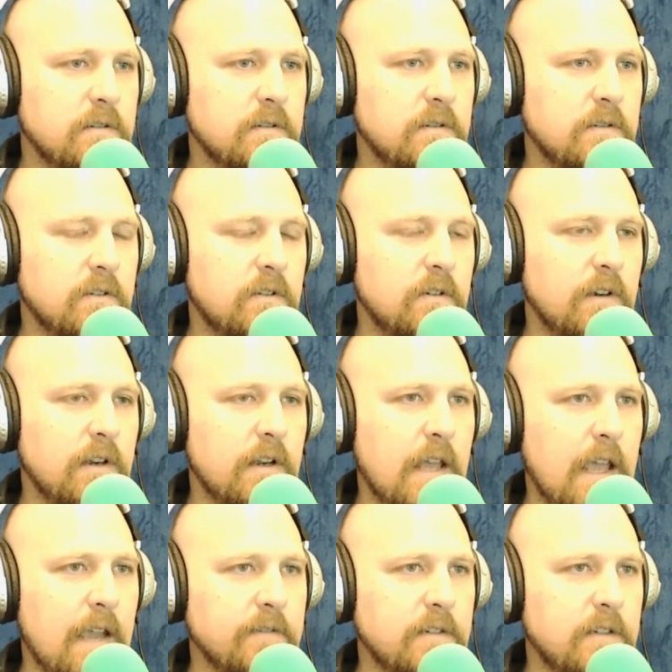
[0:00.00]
So you're going to
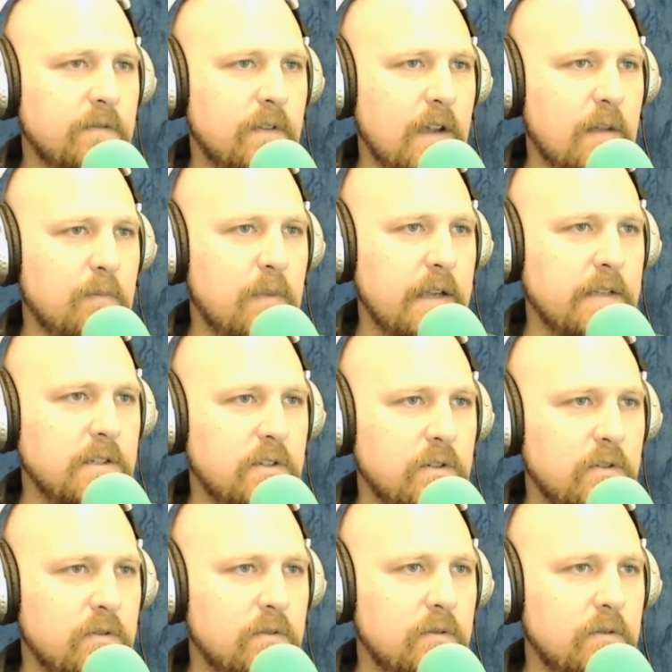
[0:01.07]
have to divide by 2